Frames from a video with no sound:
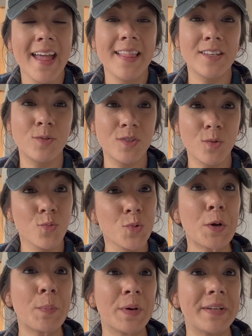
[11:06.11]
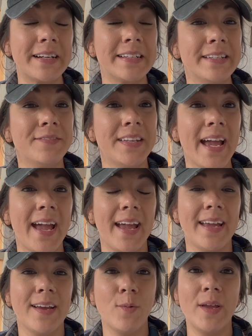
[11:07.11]
This was a real productive
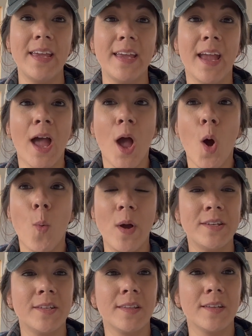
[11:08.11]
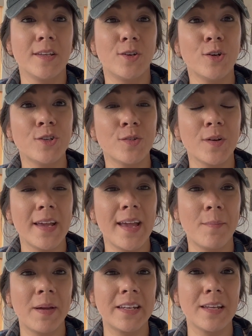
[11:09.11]
day. We went to the nursery
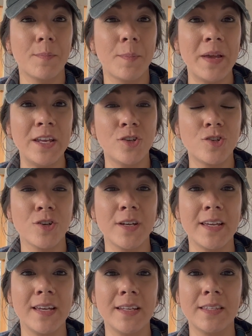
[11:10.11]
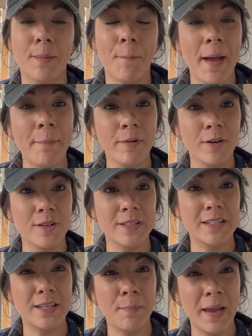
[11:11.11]
and picked up a peach tree, some peppers
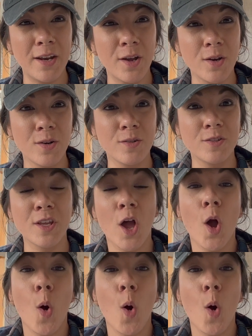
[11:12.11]
and tomatoes.